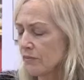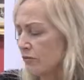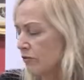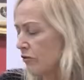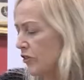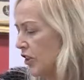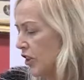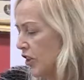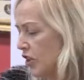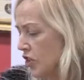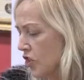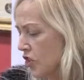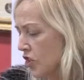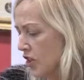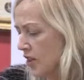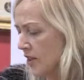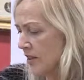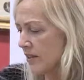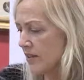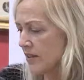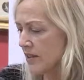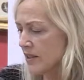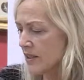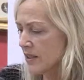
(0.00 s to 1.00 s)

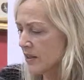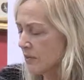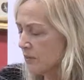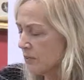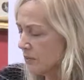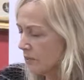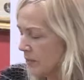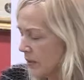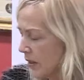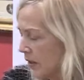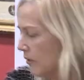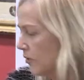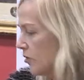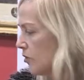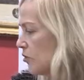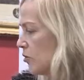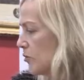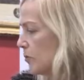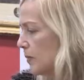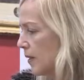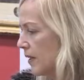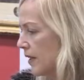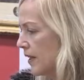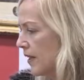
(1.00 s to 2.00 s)
villages. Parents
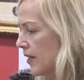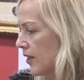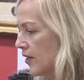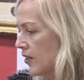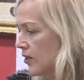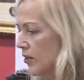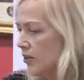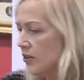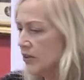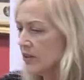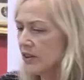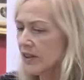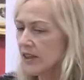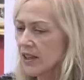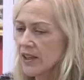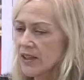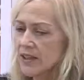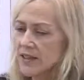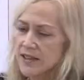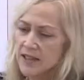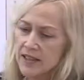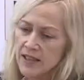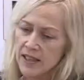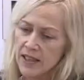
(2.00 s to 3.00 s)
would be killed, they'd
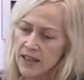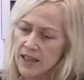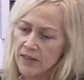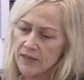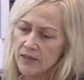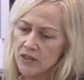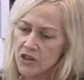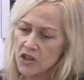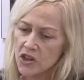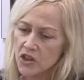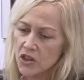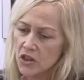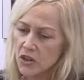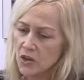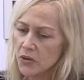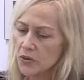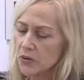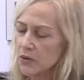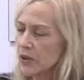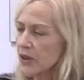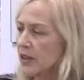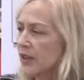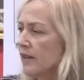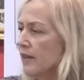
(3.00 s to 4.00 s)
enslave the
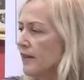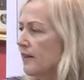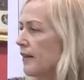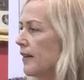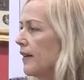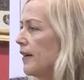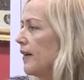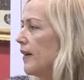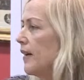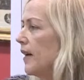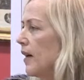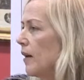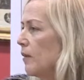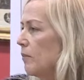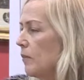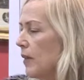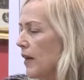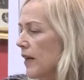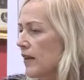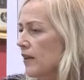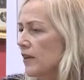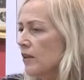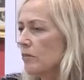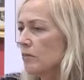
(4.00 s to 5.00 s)
children,
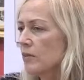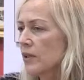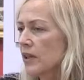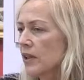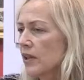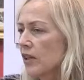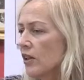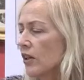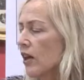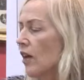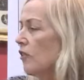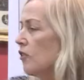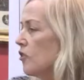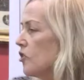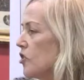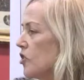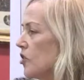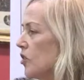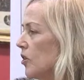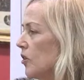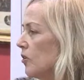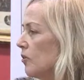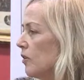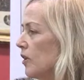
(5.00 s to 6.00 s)
make them kill other
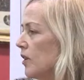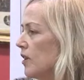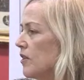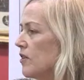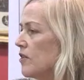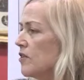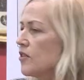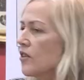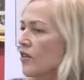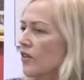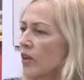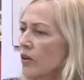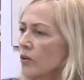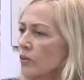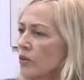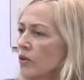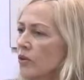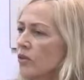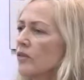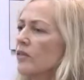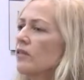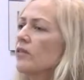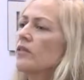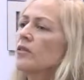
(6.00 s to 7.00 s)
children so they
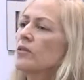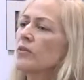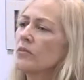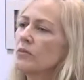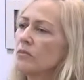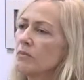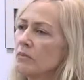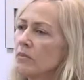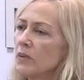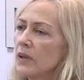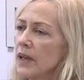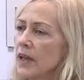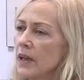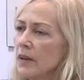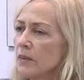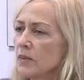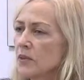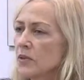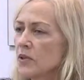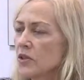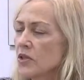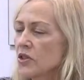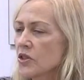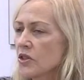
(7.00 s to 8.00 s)
wouldn't be
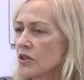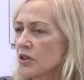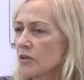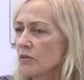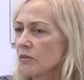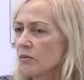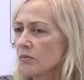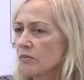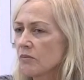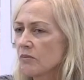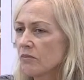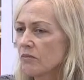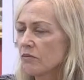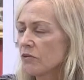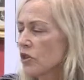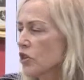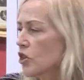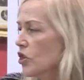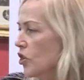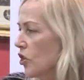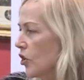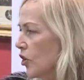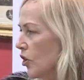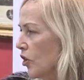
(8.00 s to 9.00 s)
able to
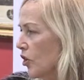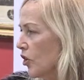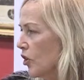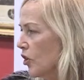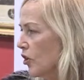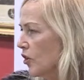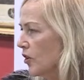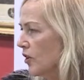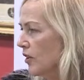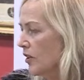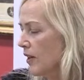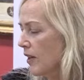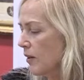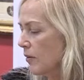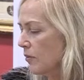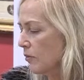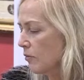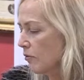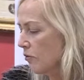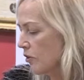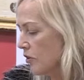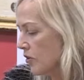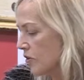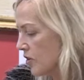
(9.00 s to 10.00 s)
return, they
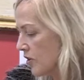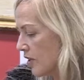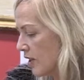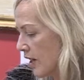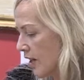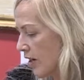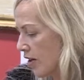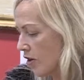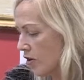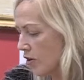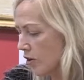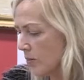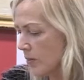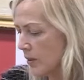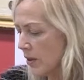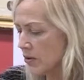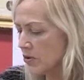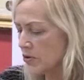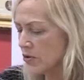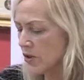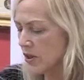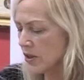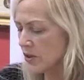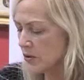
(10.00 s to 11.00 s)
would feel scared
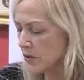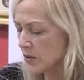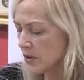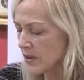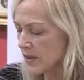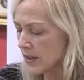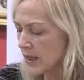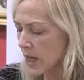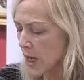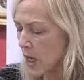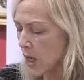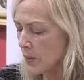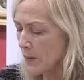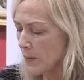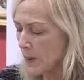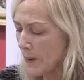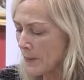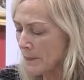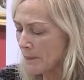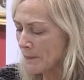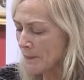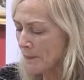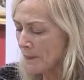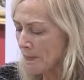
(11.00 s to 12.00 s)
about trying to escape
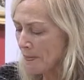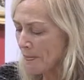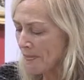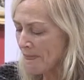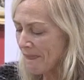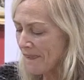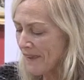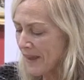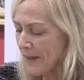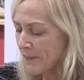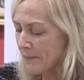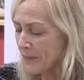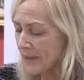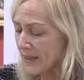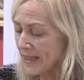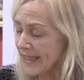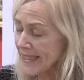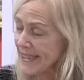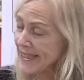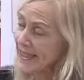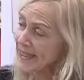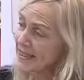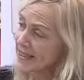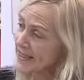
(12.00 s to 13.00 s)
but
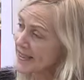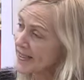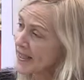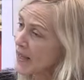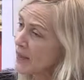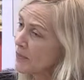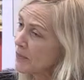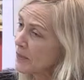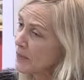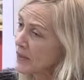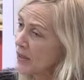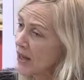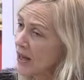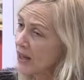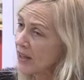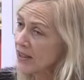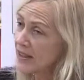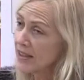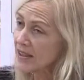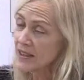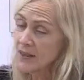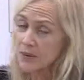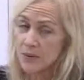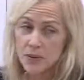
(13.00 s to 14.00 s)
they did escape a lot
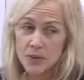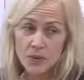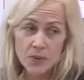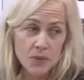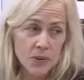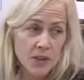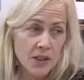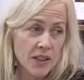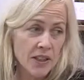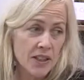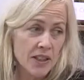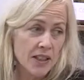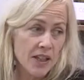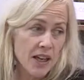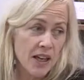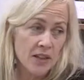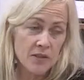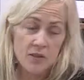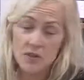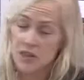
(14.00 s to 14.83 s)
because it was a really kind